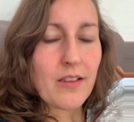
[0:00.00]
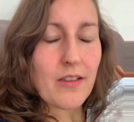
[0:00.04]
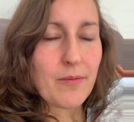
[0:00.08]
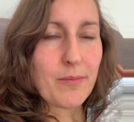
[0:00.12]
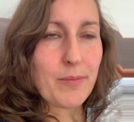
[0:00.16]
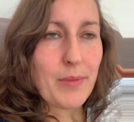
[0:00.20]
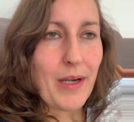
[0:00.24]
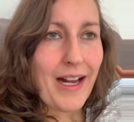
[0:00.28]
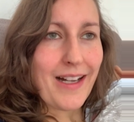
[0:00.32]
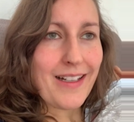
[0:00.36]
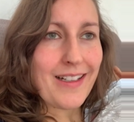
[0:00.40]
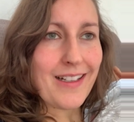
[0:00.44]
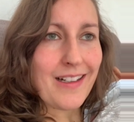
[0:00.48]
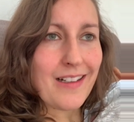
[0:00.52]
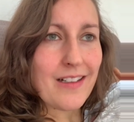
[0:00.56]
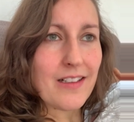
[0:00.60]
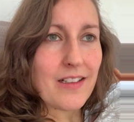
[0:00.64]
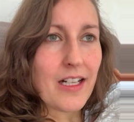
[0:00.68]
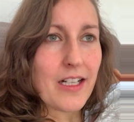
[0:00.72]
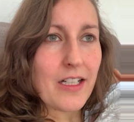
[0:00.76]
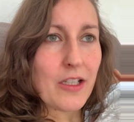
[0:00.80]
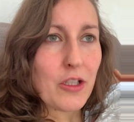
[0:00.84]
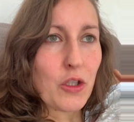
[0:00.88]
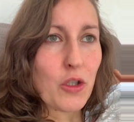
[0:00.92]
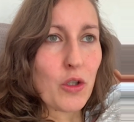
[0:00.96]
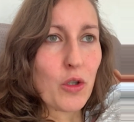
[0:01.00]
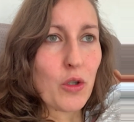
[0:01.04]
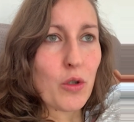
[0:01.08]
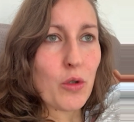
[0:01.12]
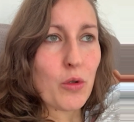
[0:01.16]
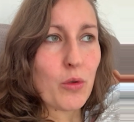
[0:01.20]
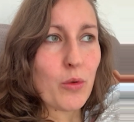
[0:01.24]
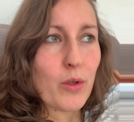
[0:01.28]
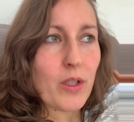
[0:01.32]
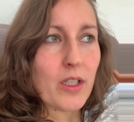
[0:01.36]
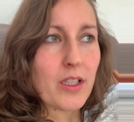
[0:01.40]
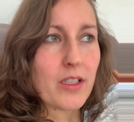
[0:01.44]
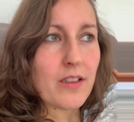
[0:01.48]
practically let it
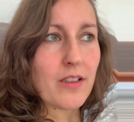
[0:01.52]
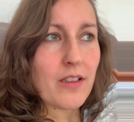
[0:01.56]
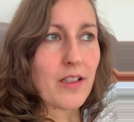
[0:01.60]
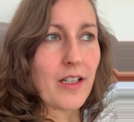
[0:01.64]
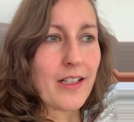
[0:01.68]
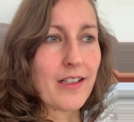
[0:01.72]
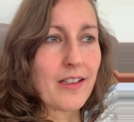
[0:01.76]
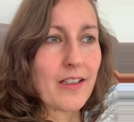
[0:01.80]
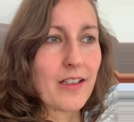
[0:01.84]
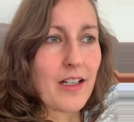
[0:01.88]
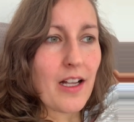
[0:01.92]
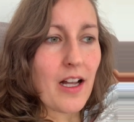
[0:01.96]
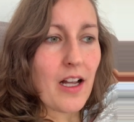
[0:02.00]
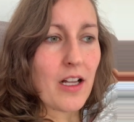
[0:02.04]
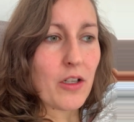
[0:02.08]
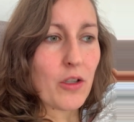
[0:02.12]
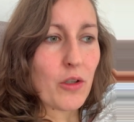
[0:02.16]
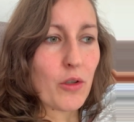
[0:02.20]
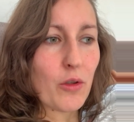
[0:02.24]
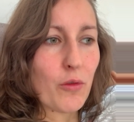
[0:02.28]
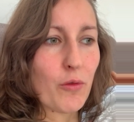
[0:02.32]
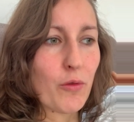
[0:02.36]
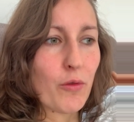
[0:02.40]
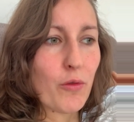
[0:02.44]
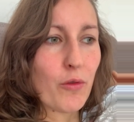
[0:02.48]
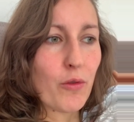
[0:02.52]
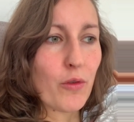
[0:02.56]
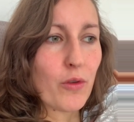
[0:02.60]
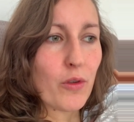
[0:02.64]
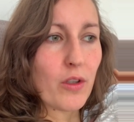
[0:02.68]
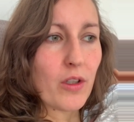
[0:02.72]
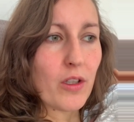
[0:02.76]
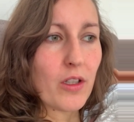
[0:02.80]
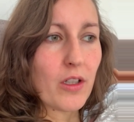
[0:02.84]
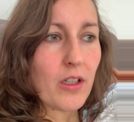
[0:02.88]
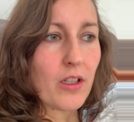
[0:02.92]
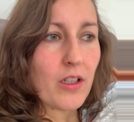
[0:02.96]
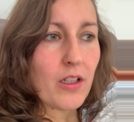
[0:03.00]
go. It kind of
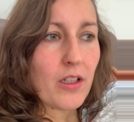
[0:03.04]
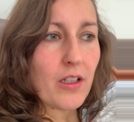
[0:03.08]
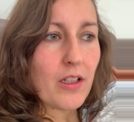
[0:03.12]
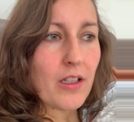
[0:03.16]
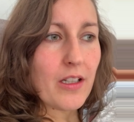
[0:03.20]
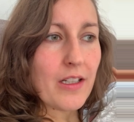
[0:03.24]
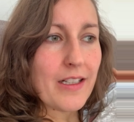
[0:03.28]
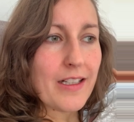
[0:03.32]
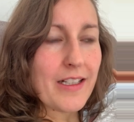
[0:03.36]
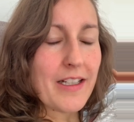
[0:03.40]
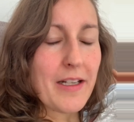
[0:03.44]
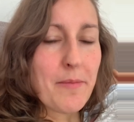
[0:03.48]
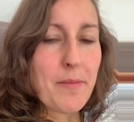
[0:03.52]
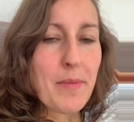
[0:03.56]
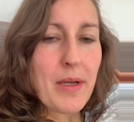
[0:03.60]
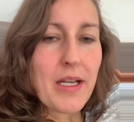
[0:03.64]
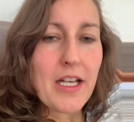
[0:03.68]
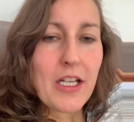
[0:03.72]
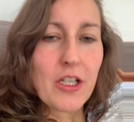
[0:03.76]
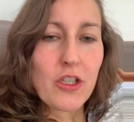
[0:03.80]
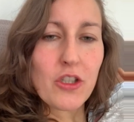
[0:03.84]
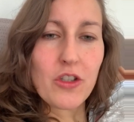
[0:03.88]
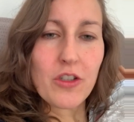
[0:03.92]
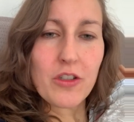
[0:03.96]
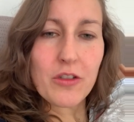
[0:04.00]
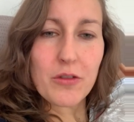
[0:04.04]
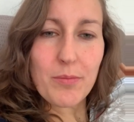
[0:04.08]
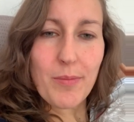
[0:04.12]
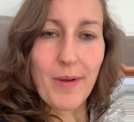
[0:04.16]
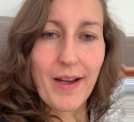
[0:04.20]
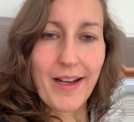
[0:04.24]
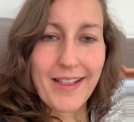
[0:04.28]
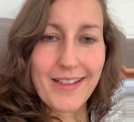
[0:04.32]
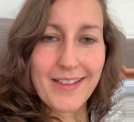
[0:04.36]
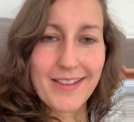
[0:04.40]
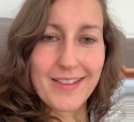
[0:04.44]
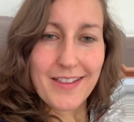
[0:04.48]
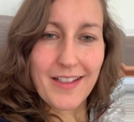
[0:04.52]
diminishes by
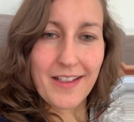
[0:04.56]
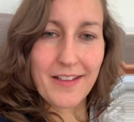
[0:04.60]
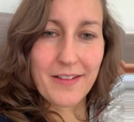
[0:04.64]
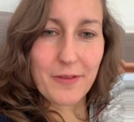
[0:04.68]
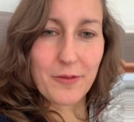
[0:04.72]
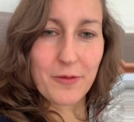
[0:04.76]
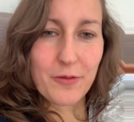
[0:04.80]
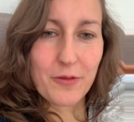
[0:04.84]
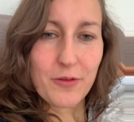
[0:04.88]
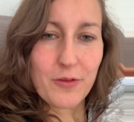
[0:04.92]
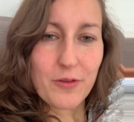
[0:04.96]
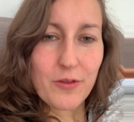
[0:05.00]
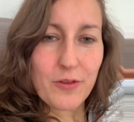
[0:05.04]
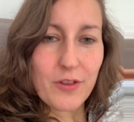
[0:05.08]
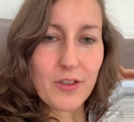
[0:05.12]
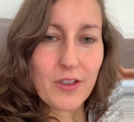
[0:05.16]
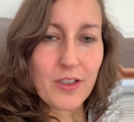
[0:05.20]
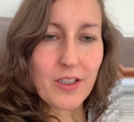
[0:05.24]
itself.